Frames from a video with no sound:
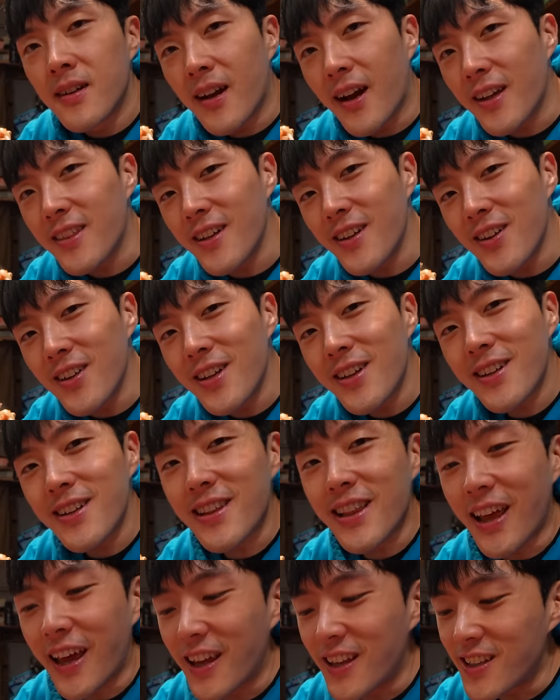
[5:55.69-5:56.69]
I think a lot
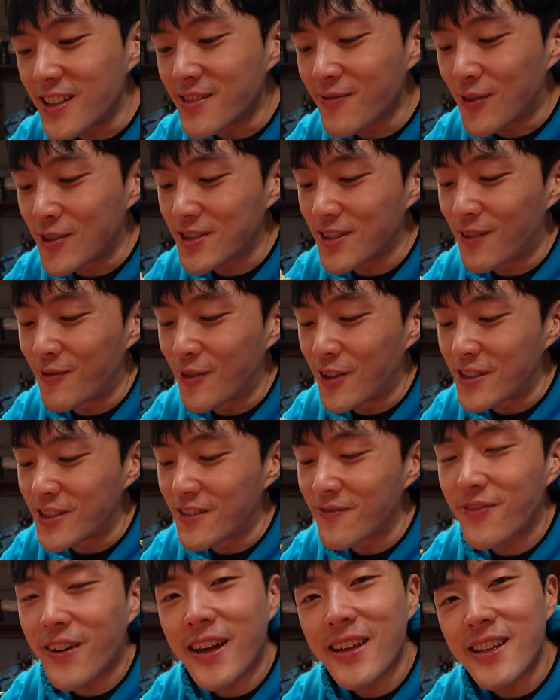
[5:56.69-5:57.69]
of ladies for some
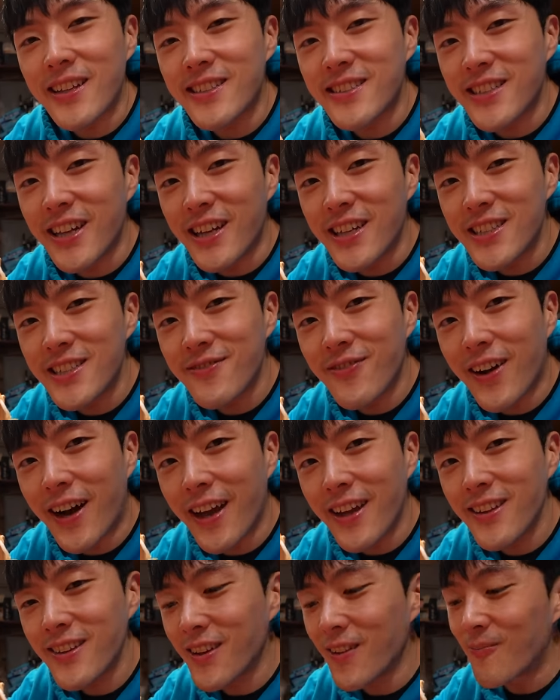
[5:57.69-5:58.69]
reason find it
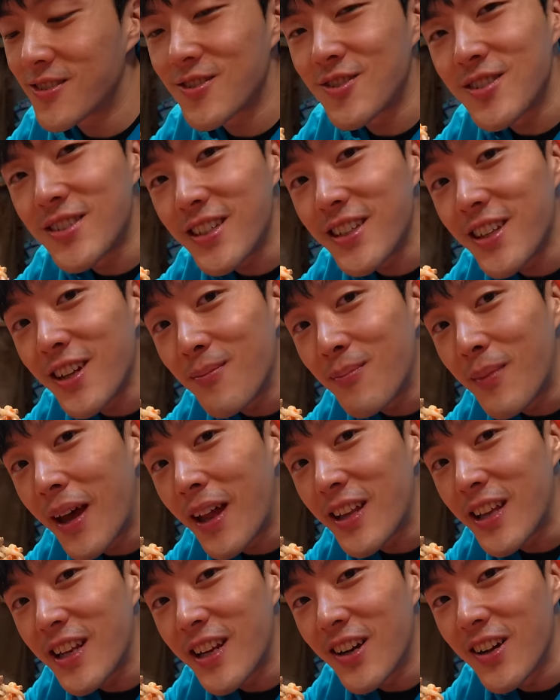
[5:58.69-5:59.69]
satisfying to see their
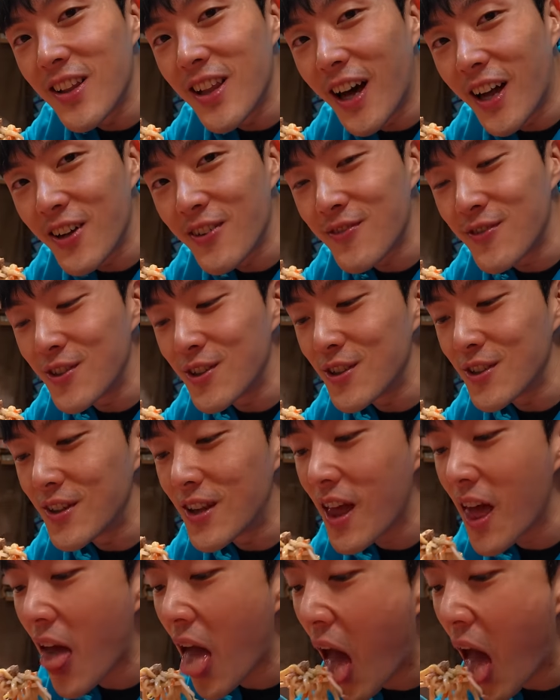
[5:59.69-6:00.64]
men eating a lot of food.